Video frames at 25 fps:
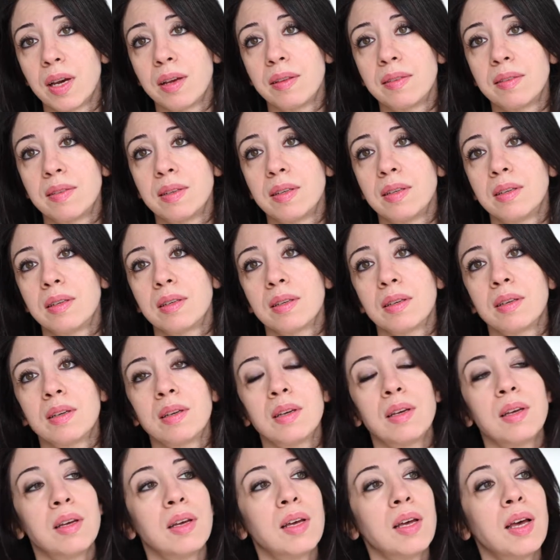I think.
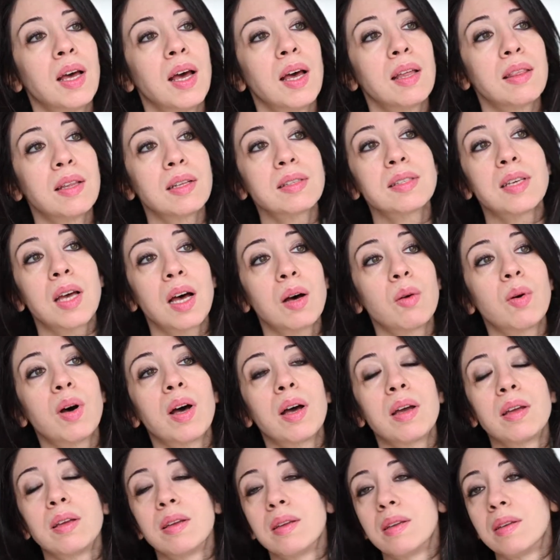And that's how
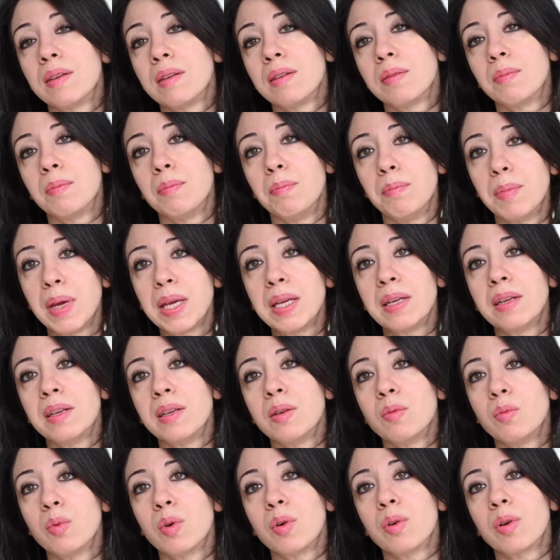I
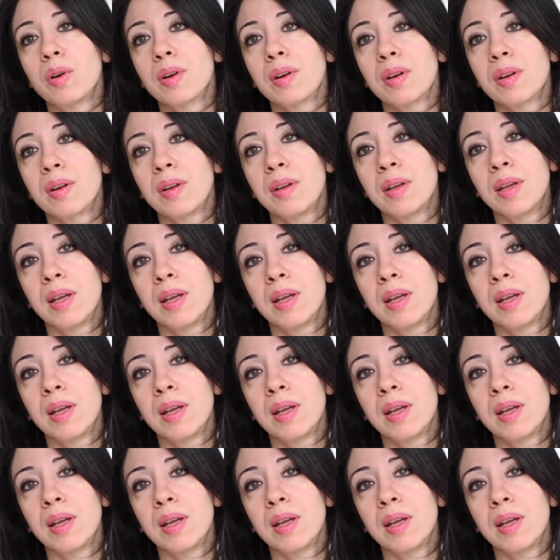mainly work.